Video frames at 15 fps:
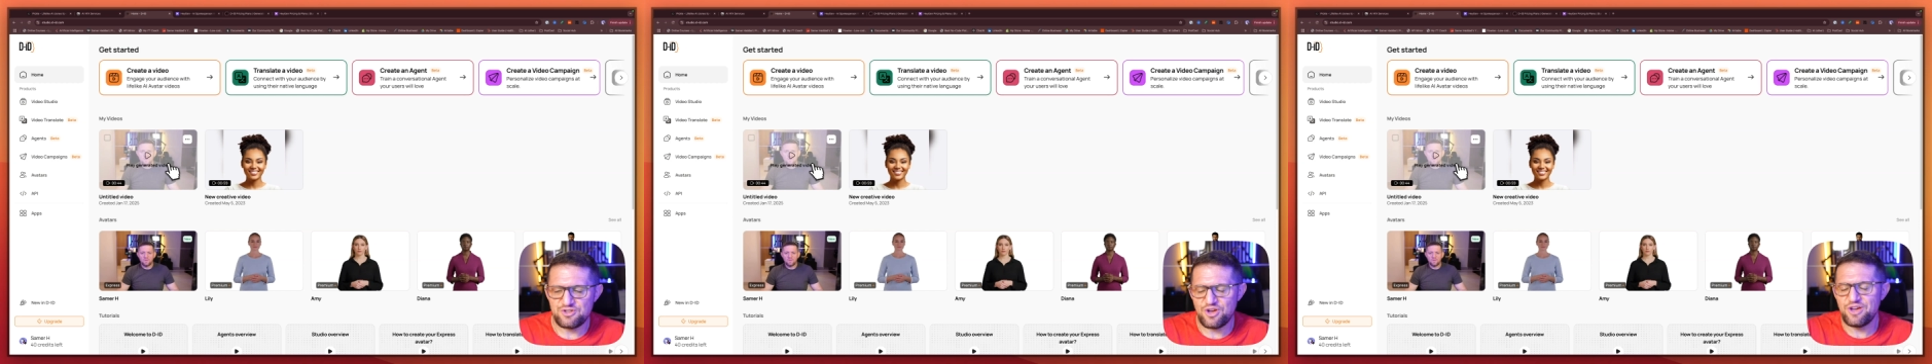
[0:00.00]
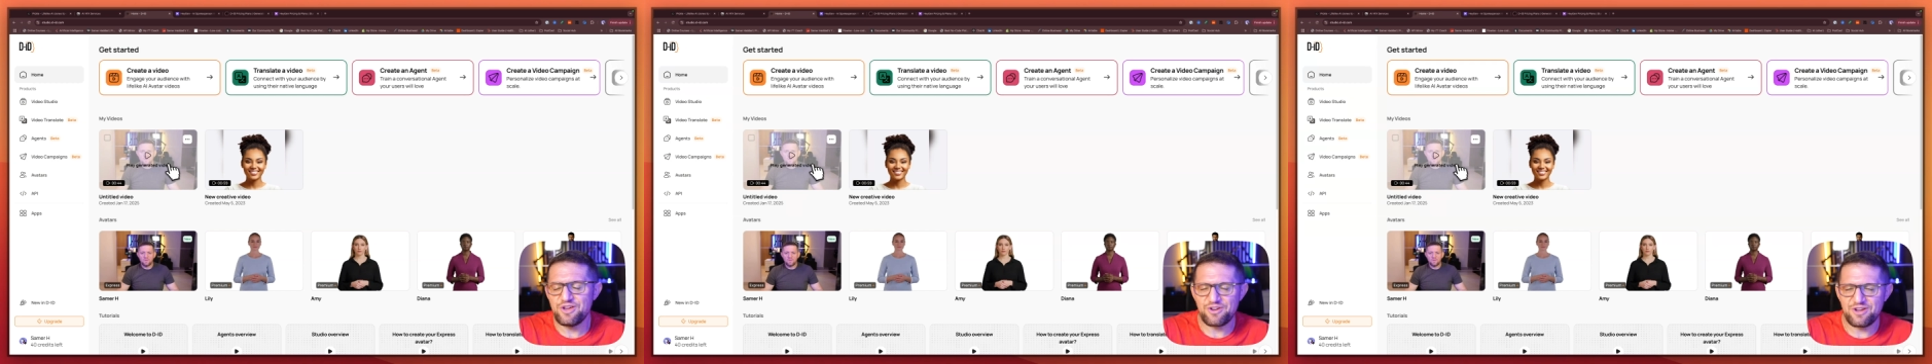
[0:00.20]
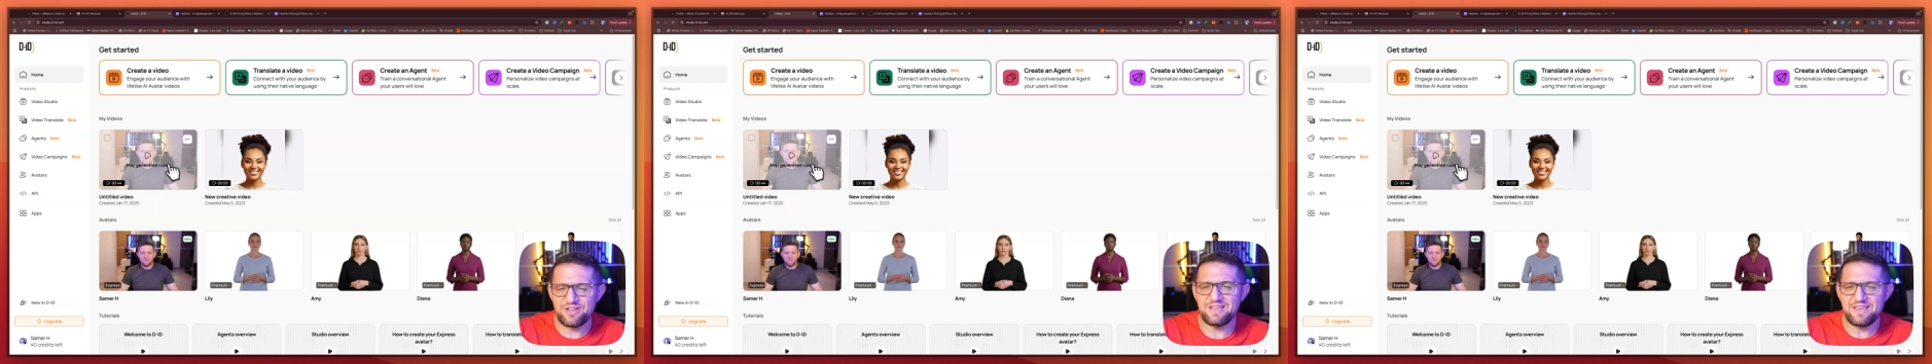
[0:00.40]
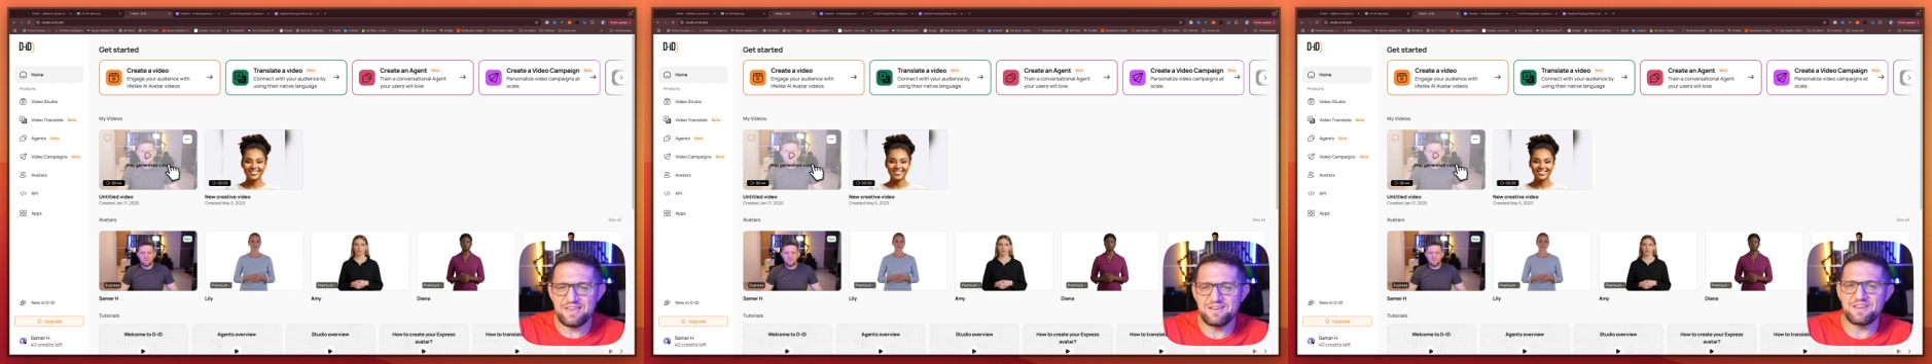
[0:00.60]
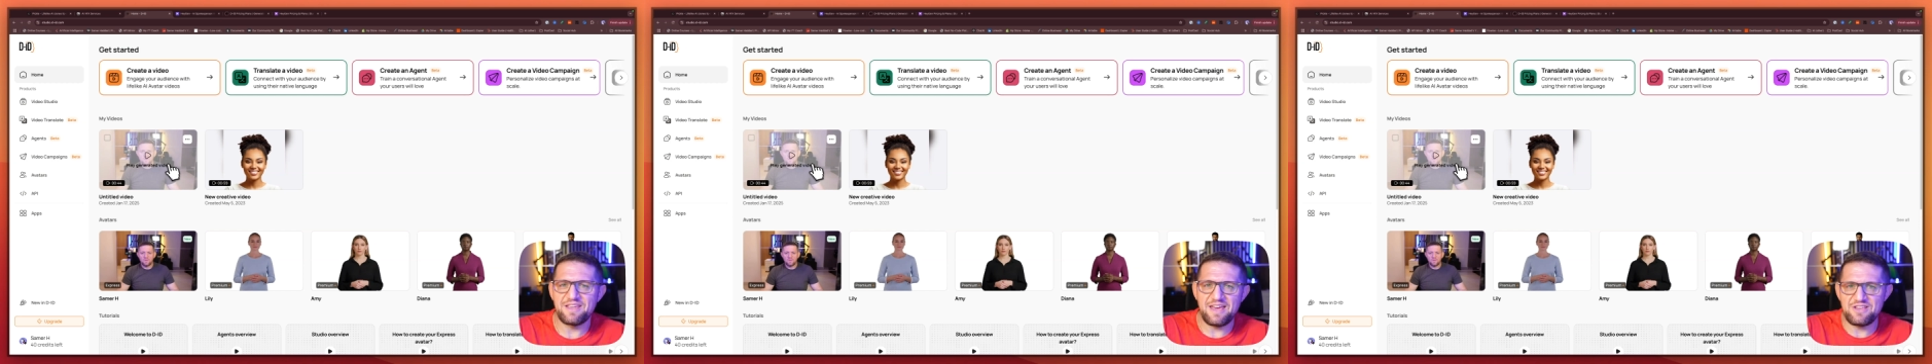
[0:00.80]
you're gonna
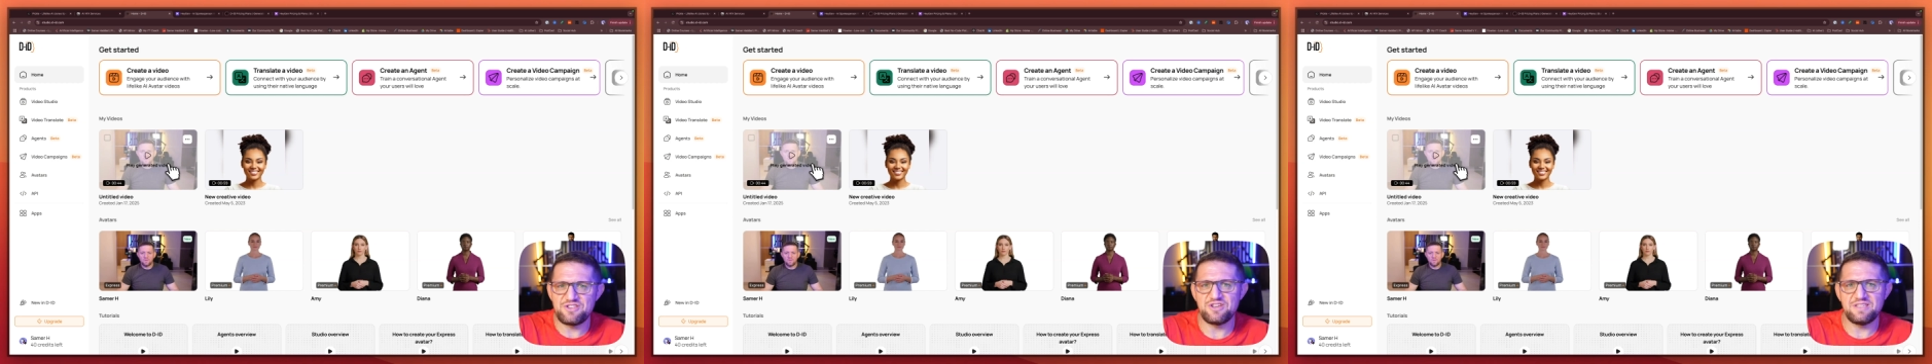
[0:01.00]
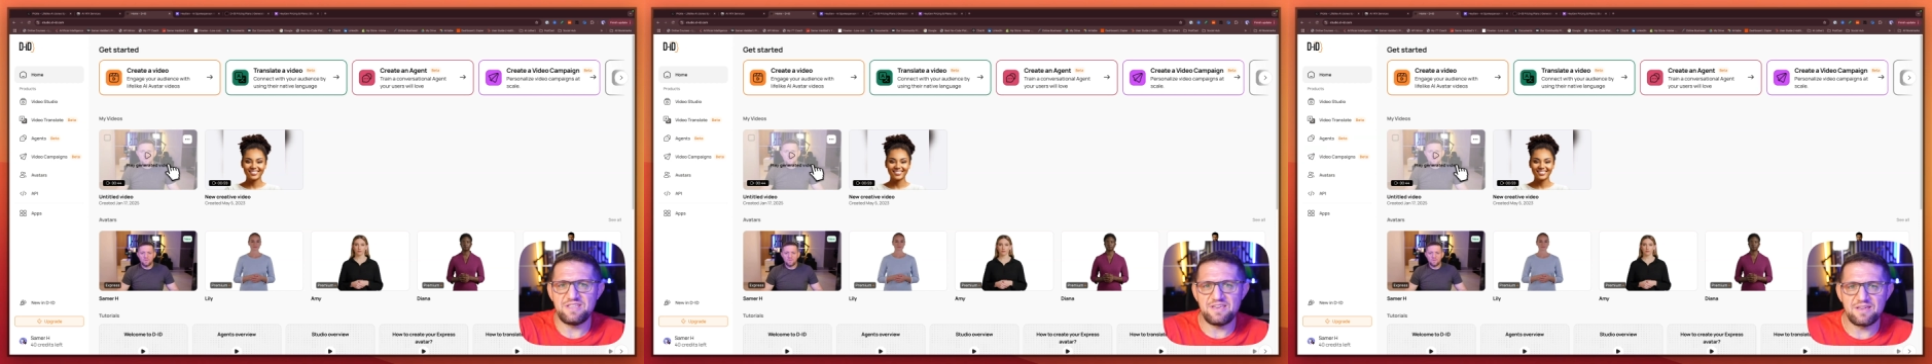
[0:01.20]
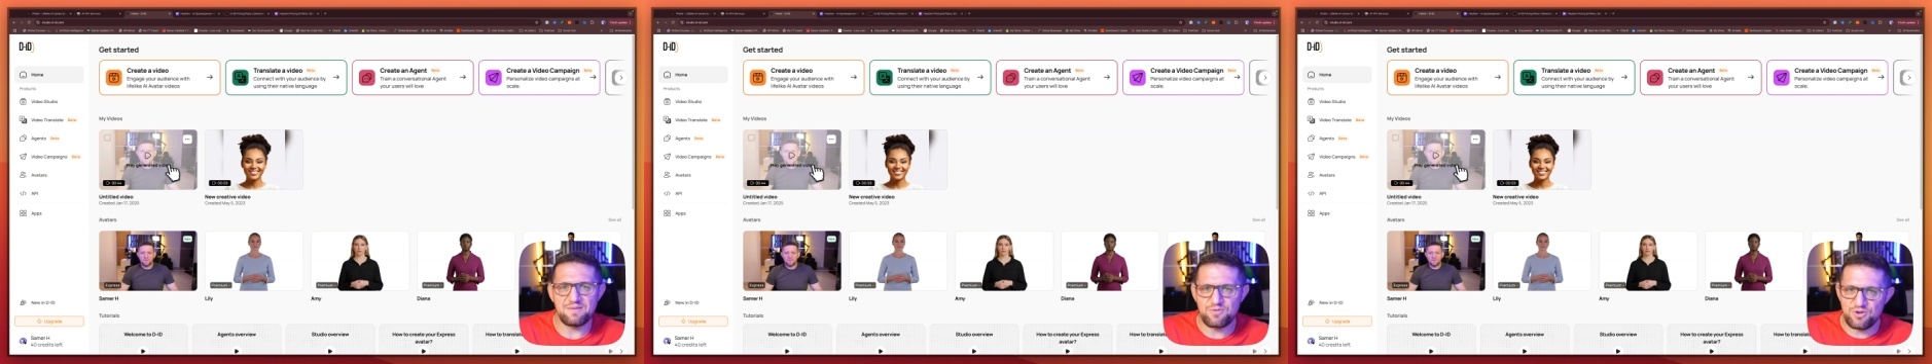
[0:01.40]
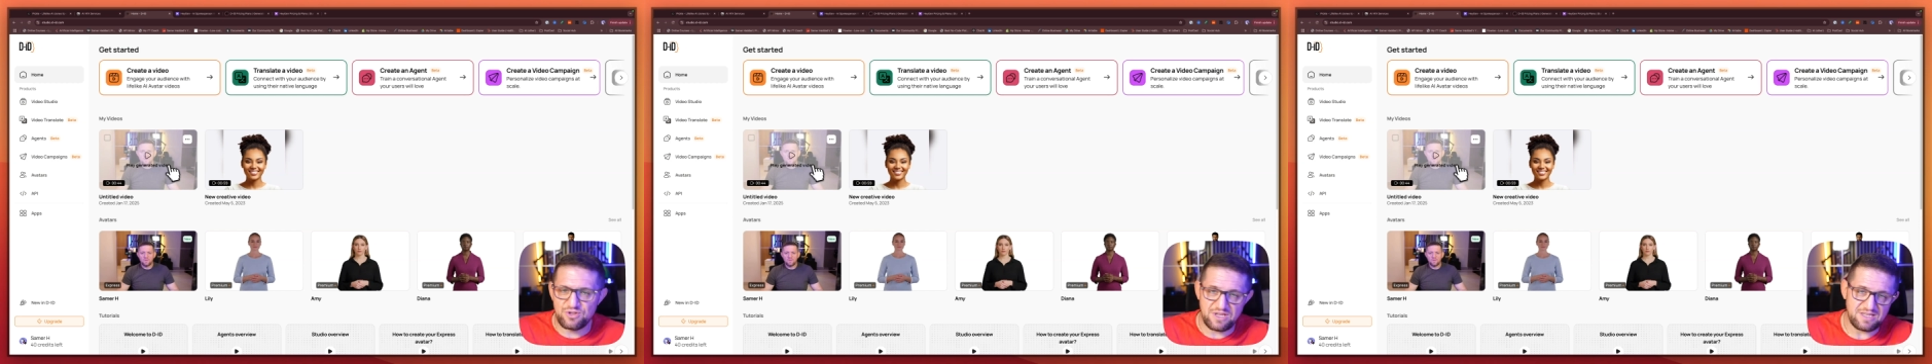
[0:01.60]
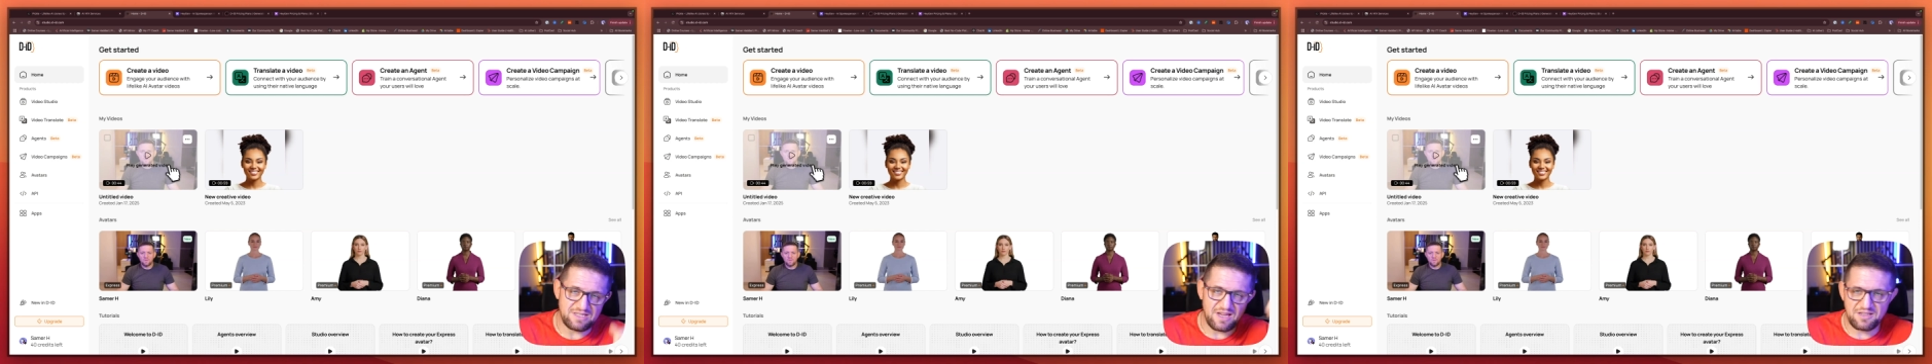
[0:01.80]
hear HeyGen here because
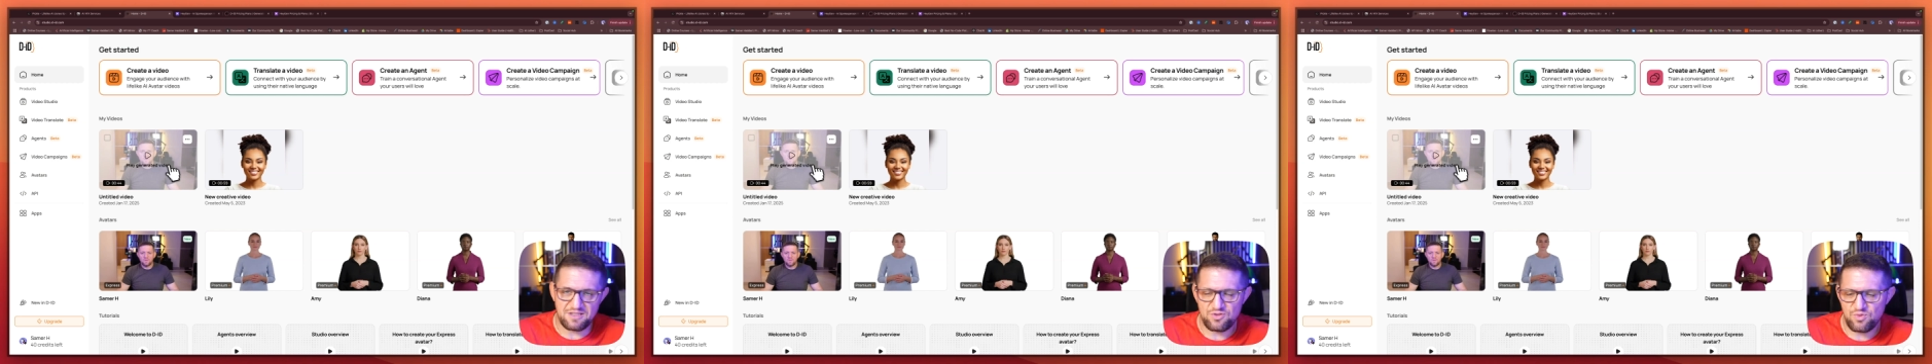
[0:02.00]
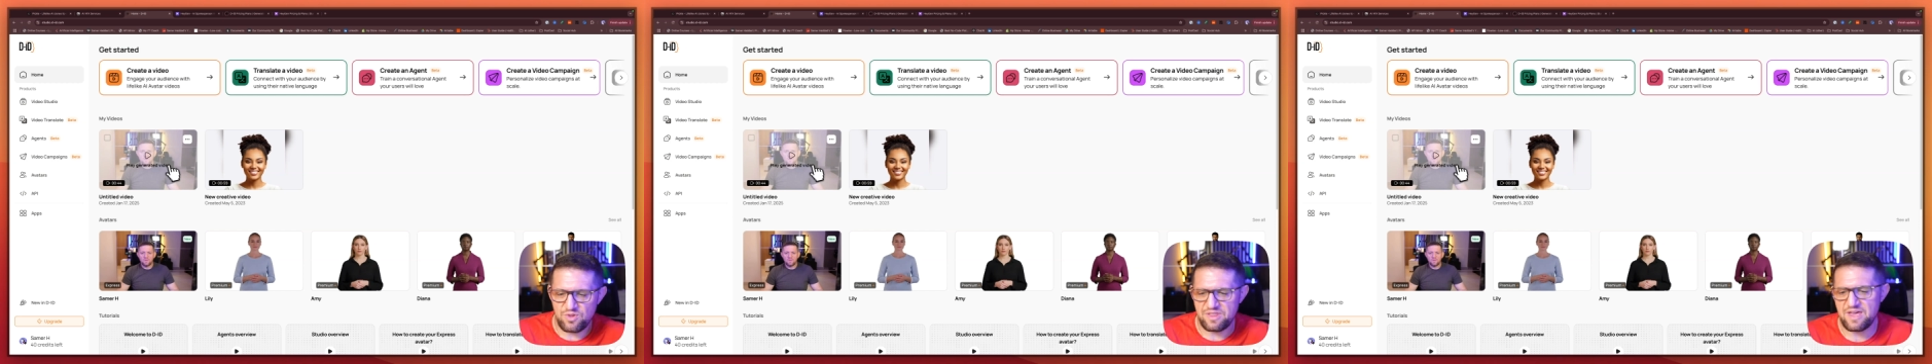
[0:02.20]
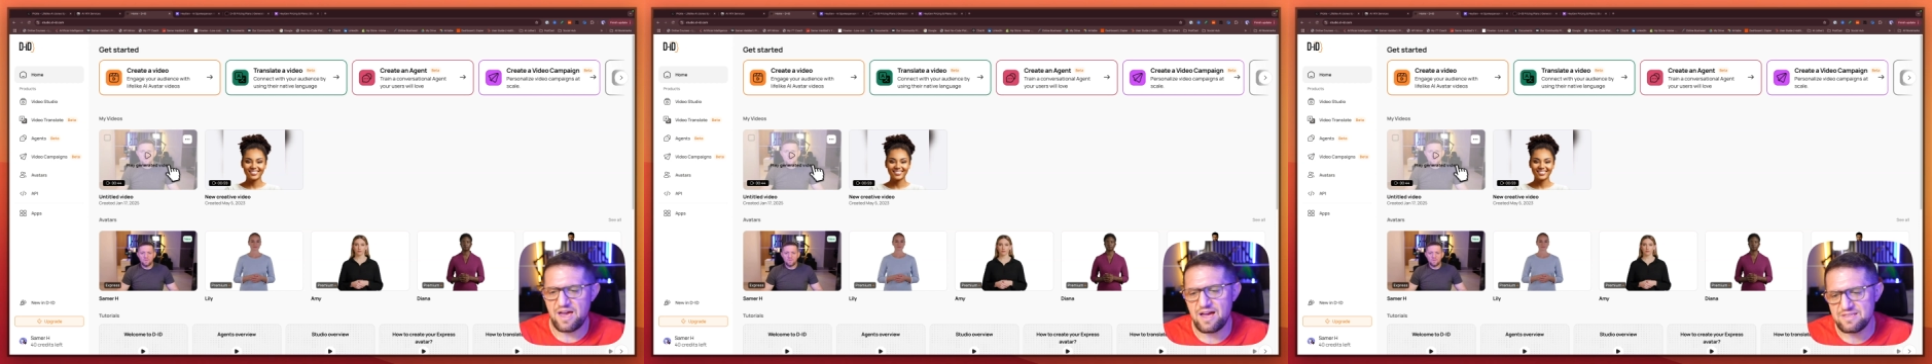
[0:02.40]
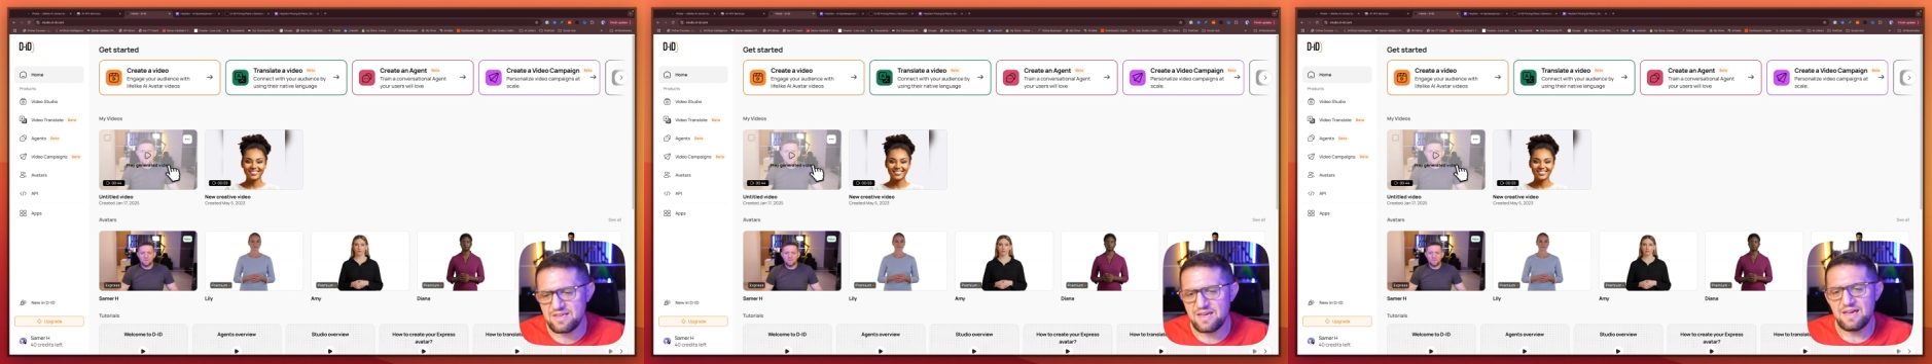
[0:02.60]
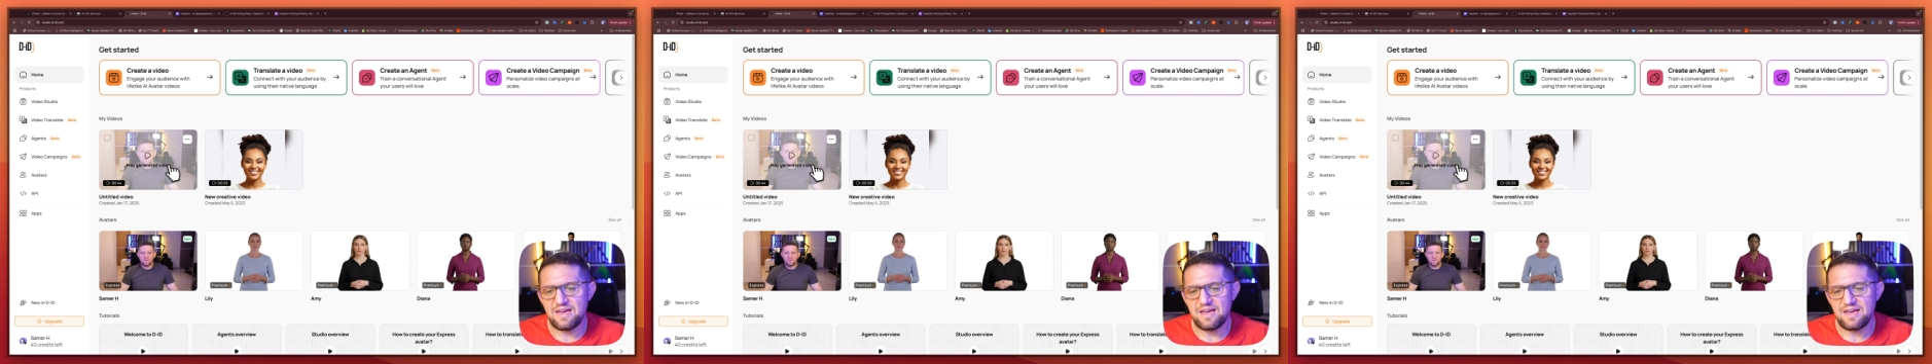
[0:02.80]
I started with that